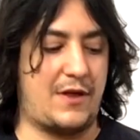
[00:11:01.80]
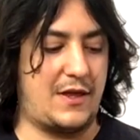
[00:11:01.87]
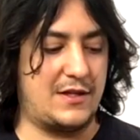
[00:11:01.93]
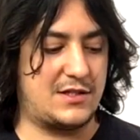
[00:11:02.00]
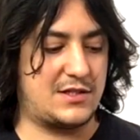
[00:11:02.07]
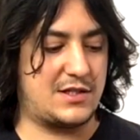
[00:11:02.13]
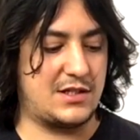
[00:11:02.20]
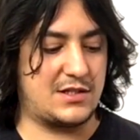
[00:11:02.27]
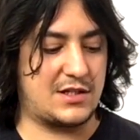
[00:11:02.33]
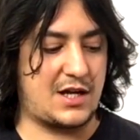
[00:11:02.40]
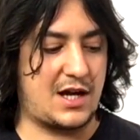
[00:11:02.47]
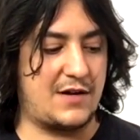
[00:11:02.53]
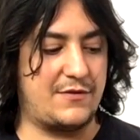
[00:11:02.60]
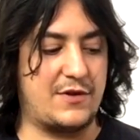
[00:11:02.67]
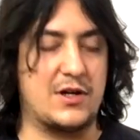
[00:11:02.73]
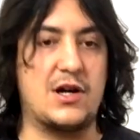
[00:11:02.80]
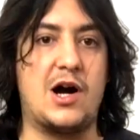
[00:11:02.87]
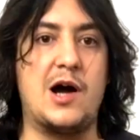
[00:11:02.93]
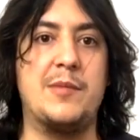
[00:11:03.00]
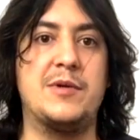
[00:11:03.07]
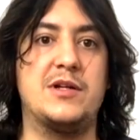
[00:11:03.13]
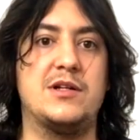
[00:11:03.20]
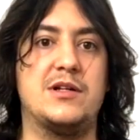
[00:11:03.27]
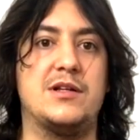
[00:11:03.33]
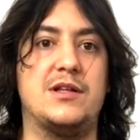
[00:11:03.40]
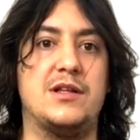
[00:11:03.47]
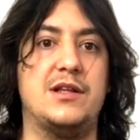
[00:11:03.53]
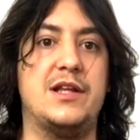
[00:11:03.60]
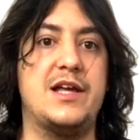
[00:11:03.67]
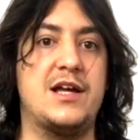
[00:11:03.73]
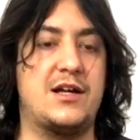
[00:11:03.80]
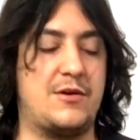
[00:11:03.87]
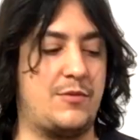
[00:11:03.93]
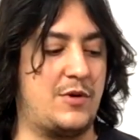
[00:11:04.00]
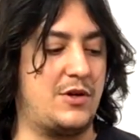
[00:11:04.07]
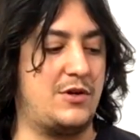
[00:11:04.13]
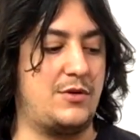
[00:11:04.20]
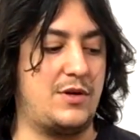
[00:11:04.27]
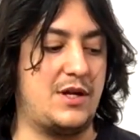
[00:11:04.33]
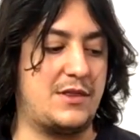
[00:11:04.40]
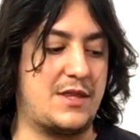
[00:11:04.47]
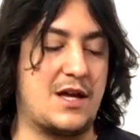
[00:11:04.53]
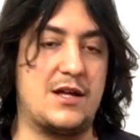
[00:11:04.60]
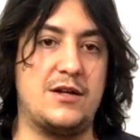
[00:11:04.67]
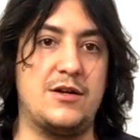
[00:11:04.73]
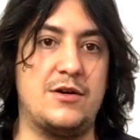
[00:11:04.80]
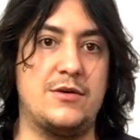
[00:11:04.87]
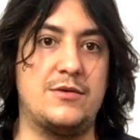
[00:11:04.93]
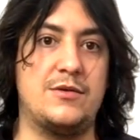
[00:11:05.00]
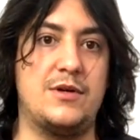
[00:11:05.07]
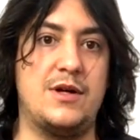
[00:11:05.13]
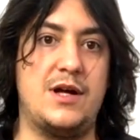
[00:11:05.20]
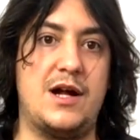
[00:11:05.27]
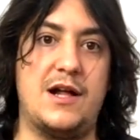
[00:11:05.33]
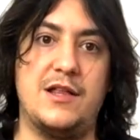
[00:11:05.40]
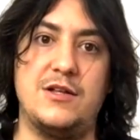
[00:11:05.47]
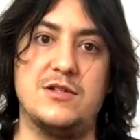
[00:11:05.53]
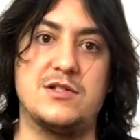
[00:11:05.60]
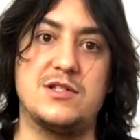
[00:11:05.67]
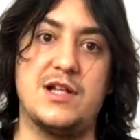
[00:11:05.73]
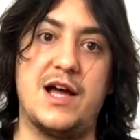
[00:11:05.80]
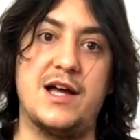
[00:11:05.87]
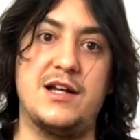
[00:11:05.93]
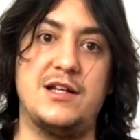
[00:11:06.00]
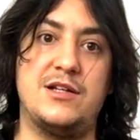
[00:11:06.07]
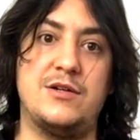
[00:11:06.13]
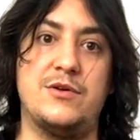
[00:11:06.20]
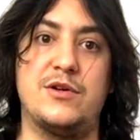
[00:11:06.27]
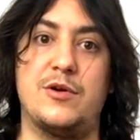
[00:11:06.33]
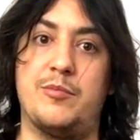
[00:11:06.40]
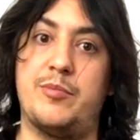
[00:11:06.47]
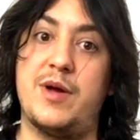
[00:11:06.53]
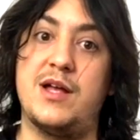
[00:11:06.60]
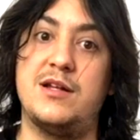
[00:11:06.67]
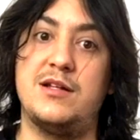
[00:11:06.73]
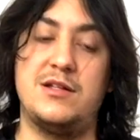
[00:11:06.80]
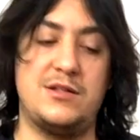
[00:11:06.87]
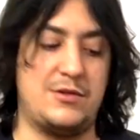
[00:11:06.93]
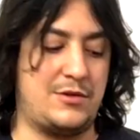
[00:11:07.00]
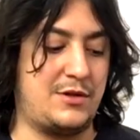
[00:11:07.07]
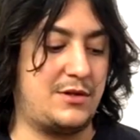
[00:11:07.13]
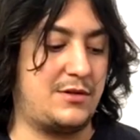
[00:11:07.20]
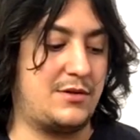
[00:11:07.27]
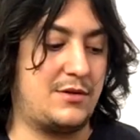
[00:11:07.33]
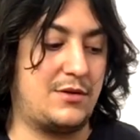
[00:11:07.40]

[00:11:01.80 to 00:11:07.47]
it's it's kind of a common lick where you hit that note and then you slide into it or bend into it.